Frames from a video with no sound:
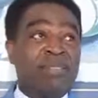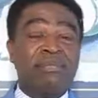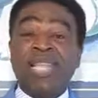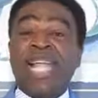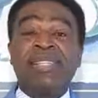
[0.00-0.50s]

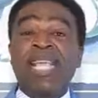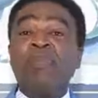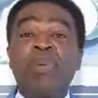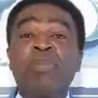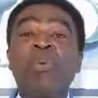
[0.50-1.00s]
nine,
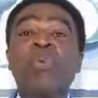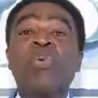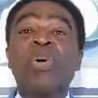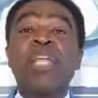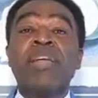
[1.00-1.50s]
ten people
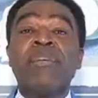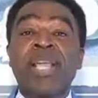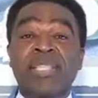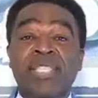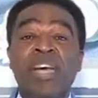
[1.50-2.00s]
will run a
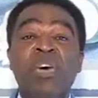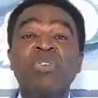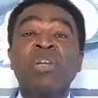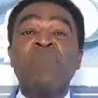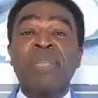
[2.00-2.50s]
race,
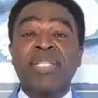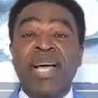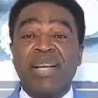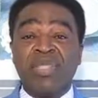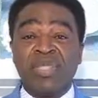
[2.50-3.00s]
100
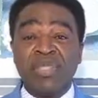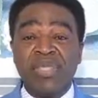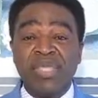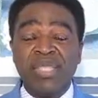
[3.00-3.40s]
meters.